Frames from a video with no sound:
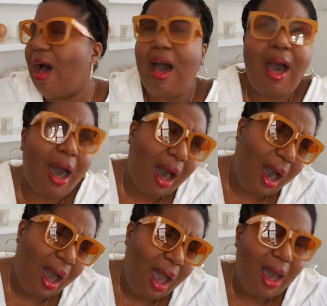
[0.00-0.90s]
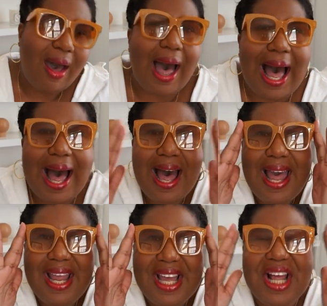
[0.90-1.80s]
Ah, oh,
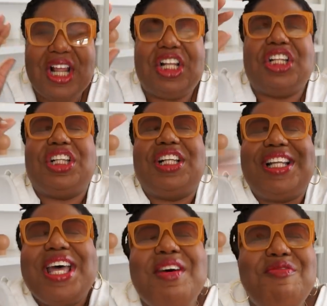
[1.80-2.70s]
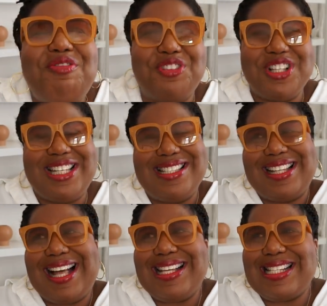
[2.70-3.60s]
I live for these
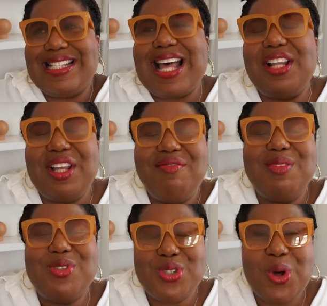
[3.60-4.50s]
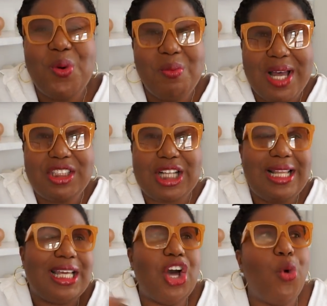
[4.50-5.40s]
glasses. I love them so much
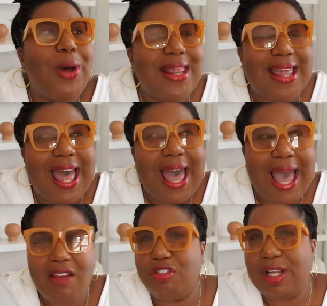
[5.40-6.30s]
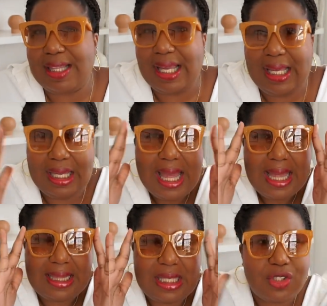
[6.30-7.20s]
and they go with everything.
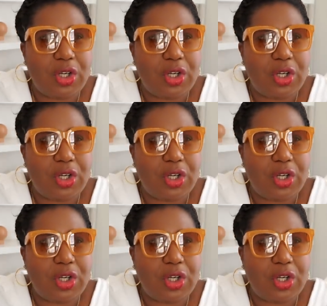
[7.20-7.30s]
These